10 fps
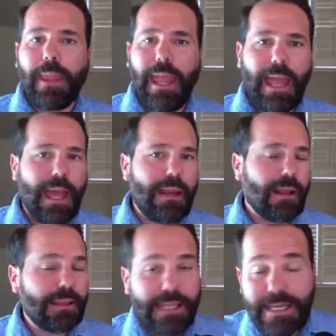and
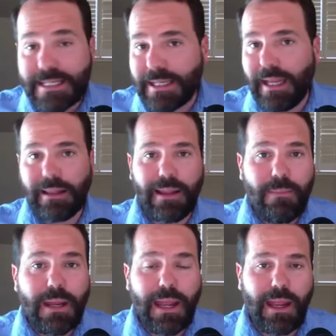at least
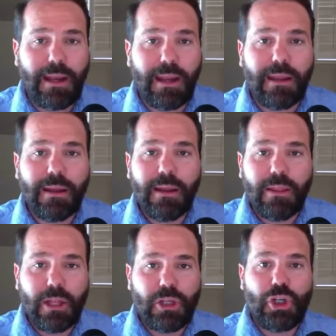eliminating
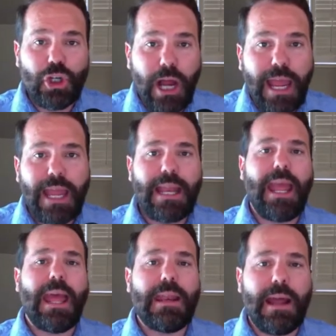the giant
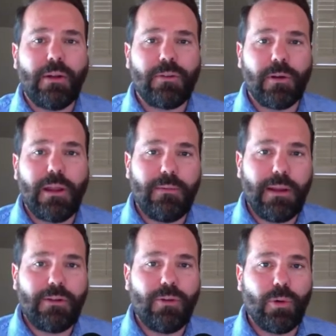handouts they're
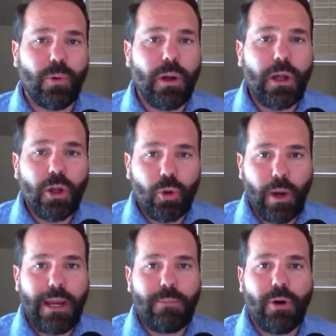giving to
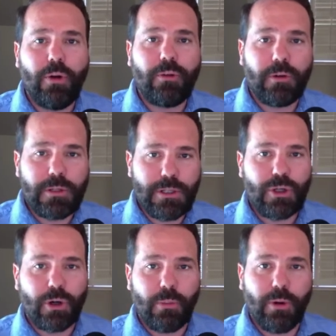grain producers and
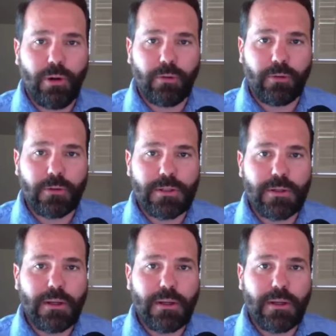sugar producers.